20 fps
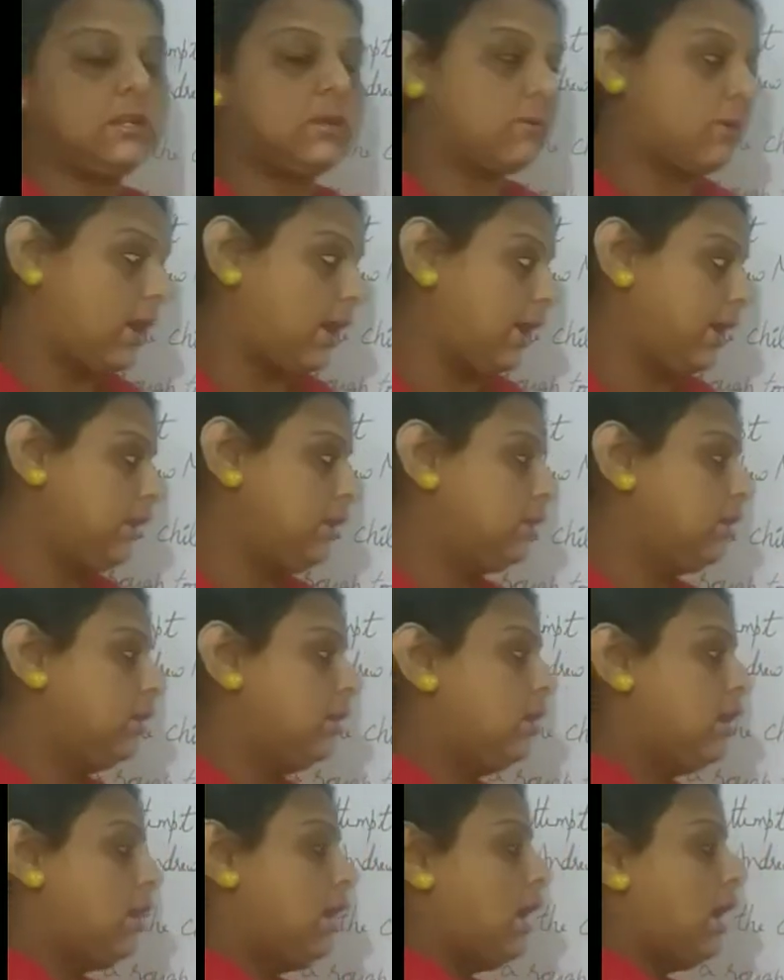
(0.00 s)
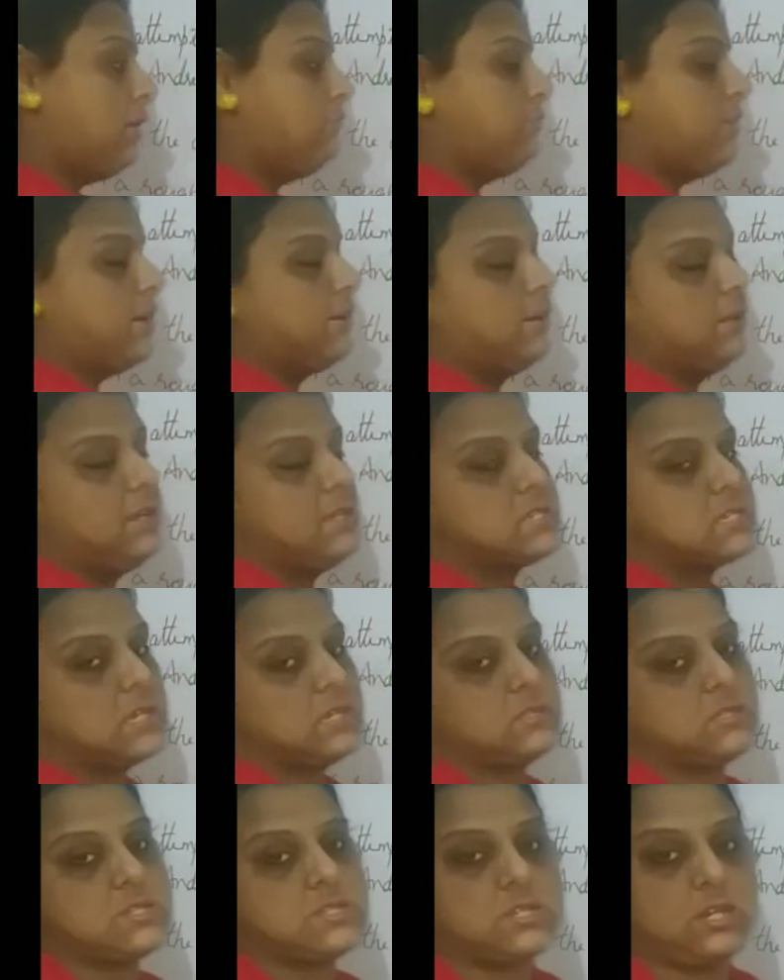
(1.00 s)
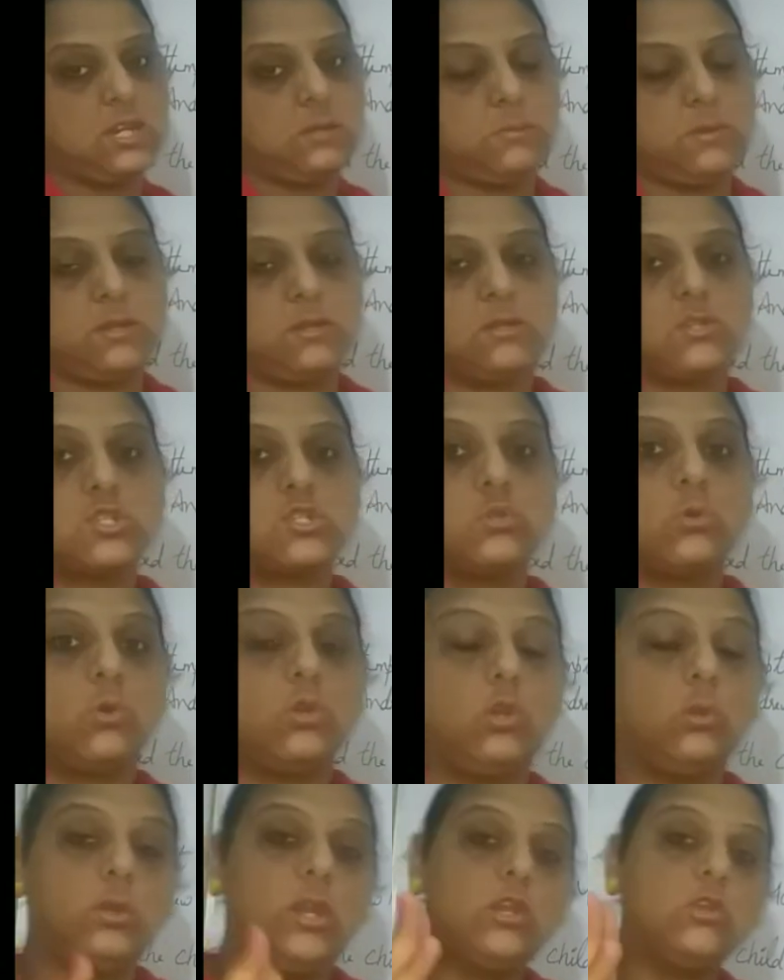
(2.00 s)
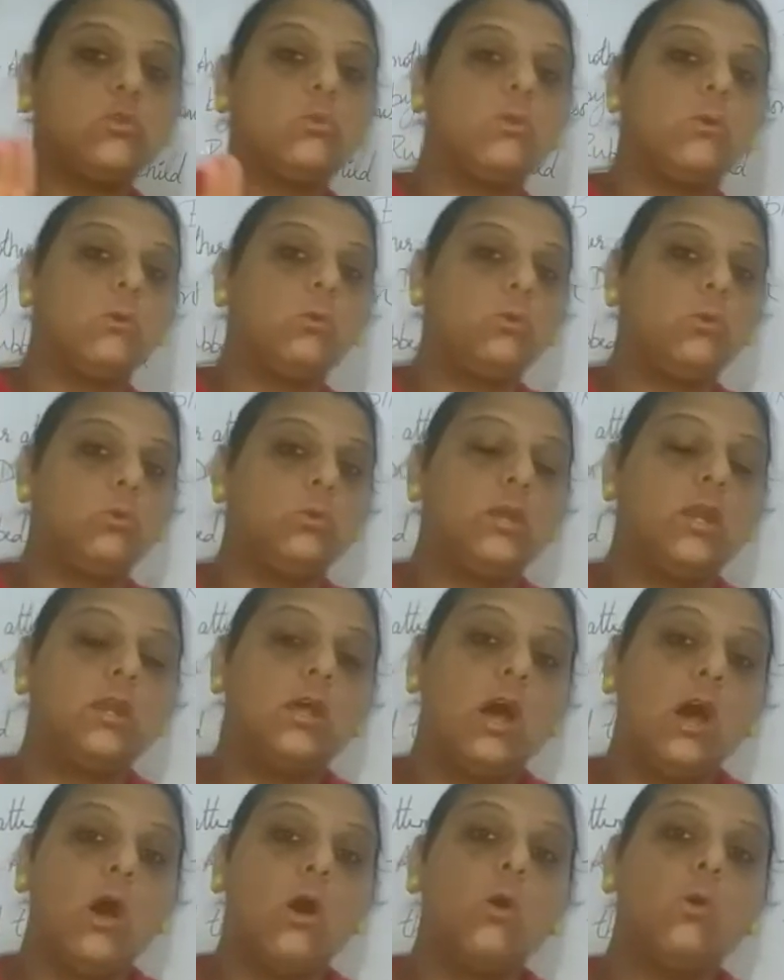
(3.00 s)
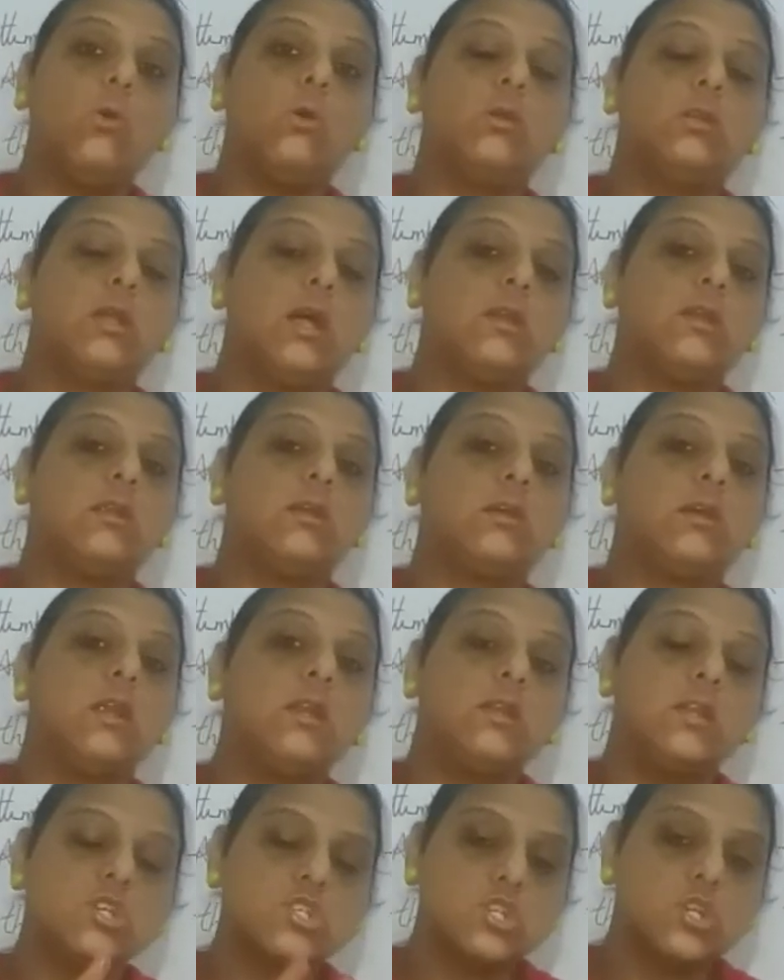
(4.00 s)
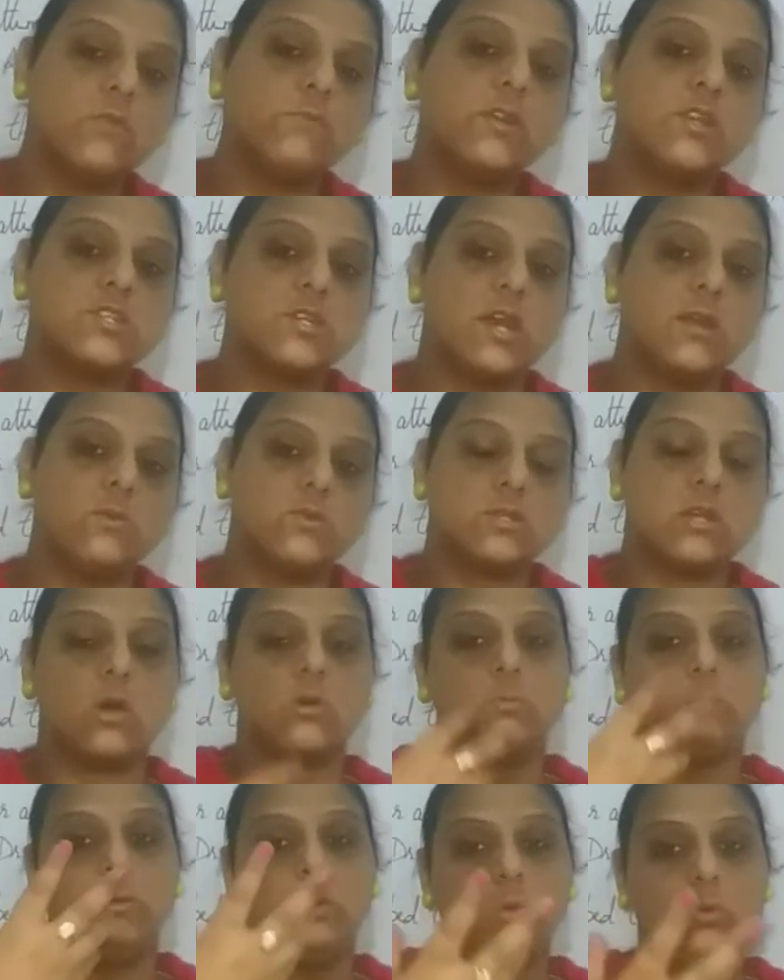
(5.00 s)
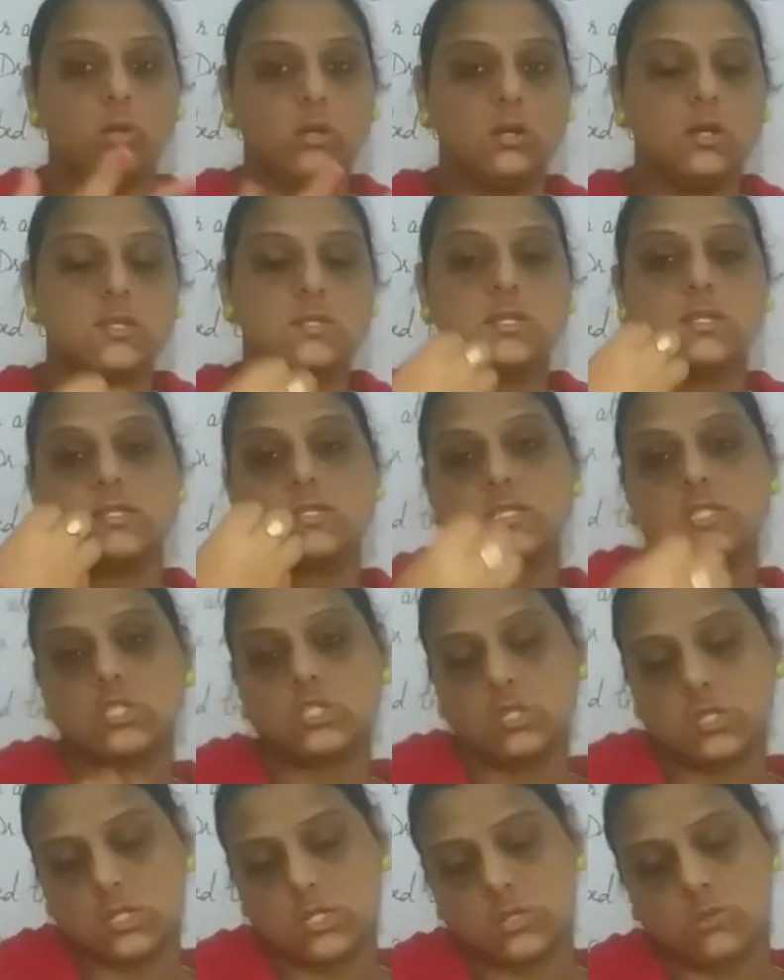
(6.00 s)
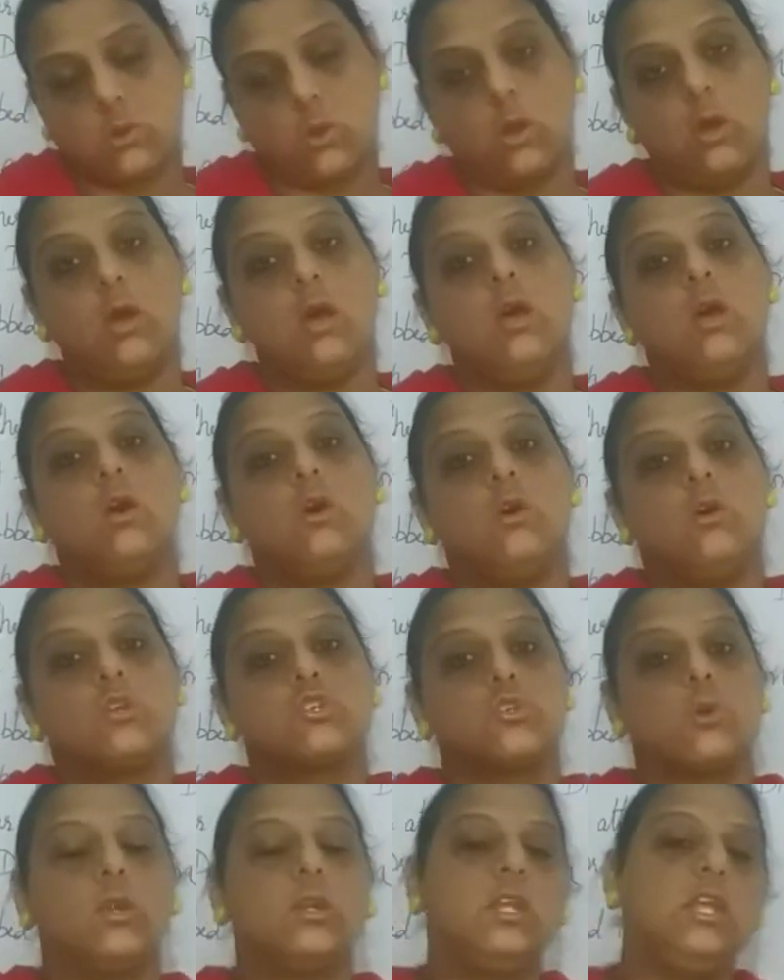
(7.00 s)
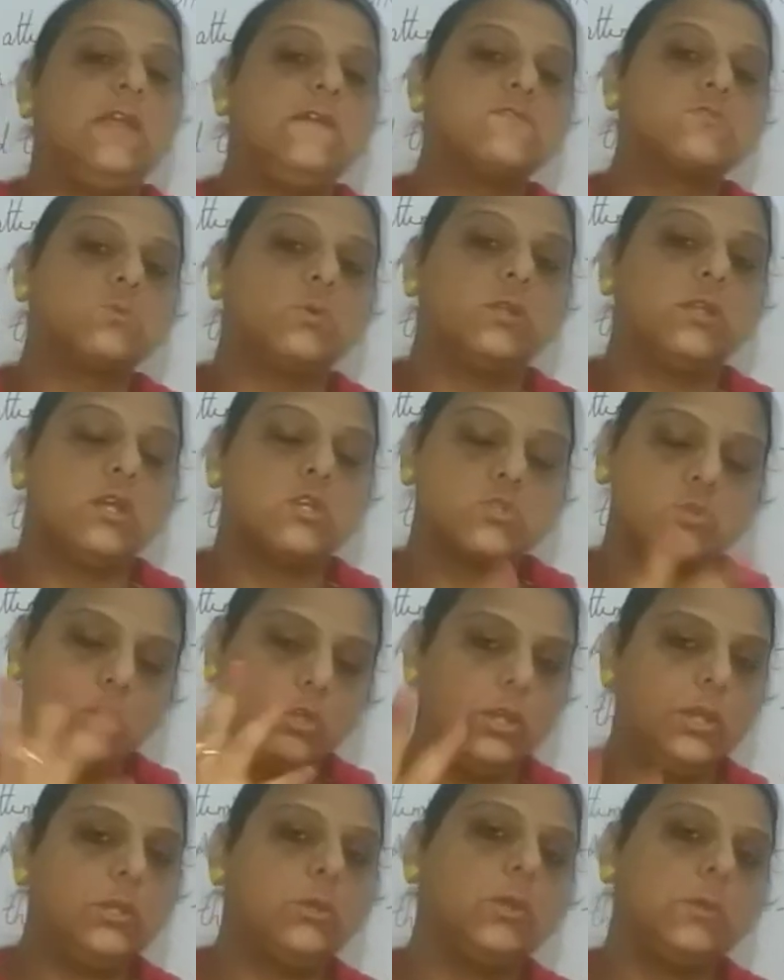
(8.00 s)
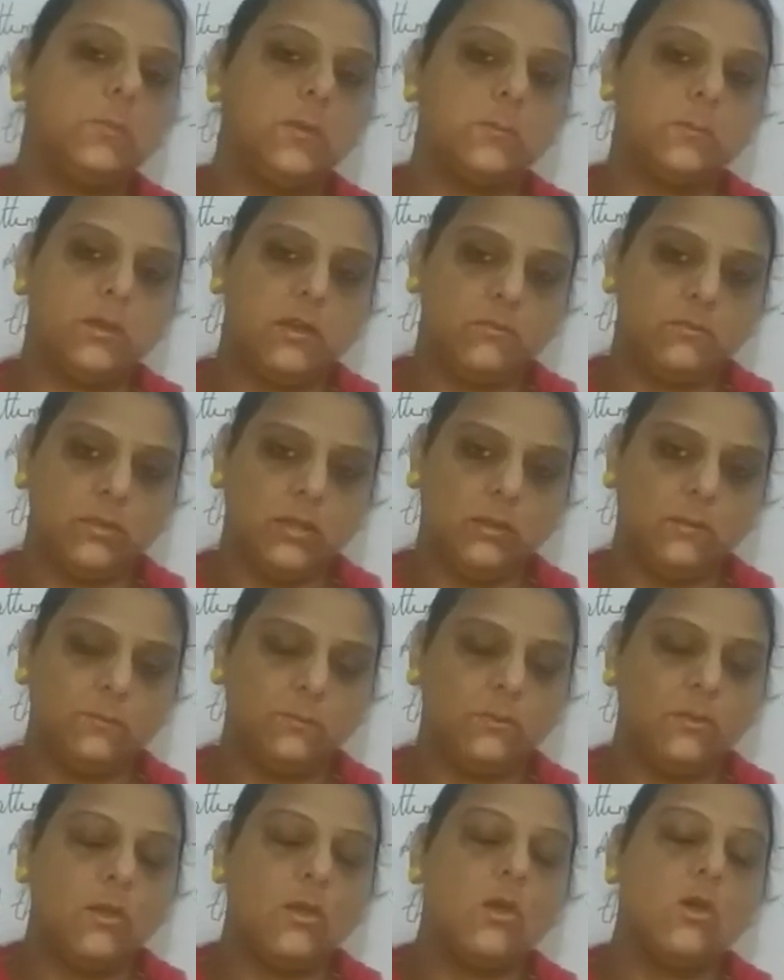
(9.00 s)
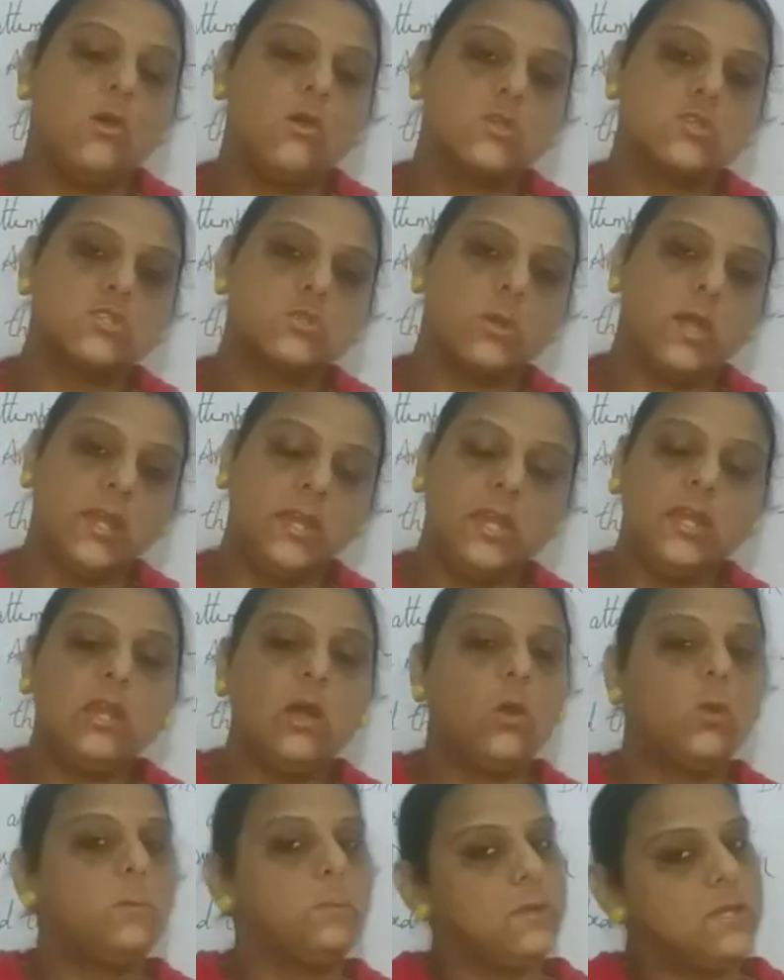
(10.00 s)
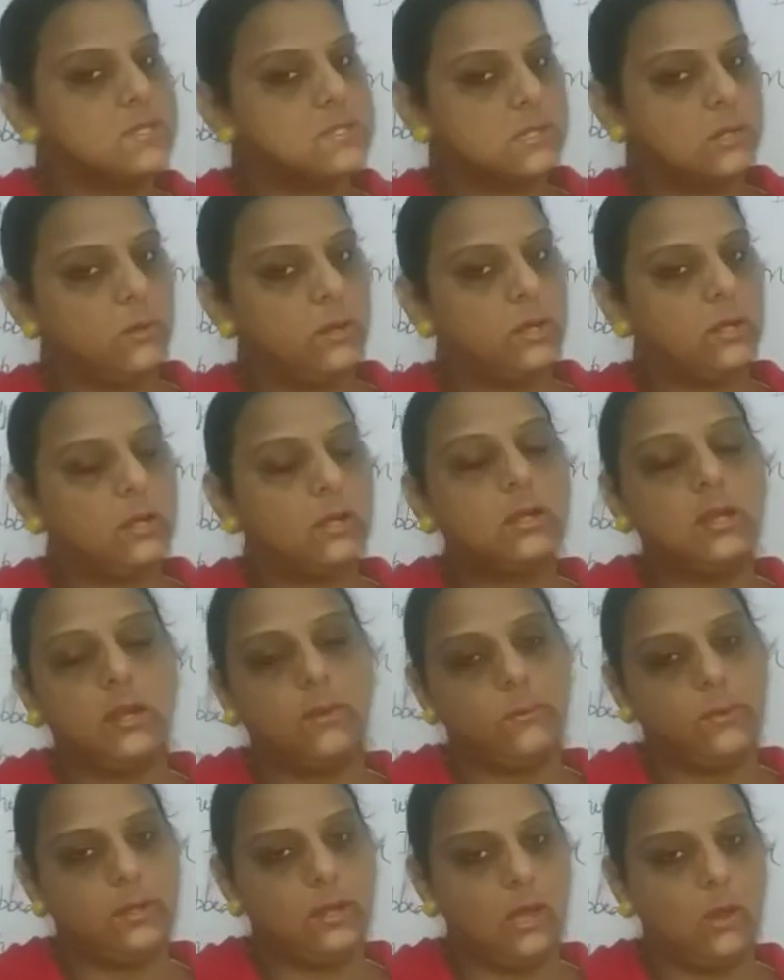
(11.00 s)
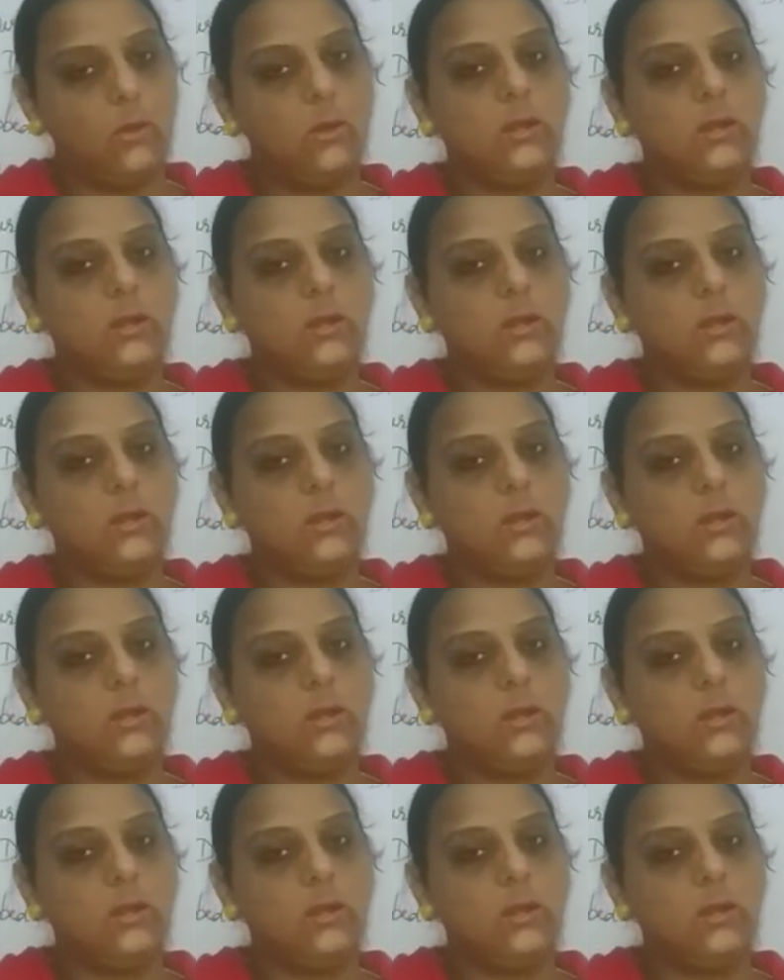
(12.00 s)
cried, and finally he said the statement. So you need to know that how that condition of the child was, how mucus, his strong short heaves were there. So you need to remember everything. So any doubt, please clear it out,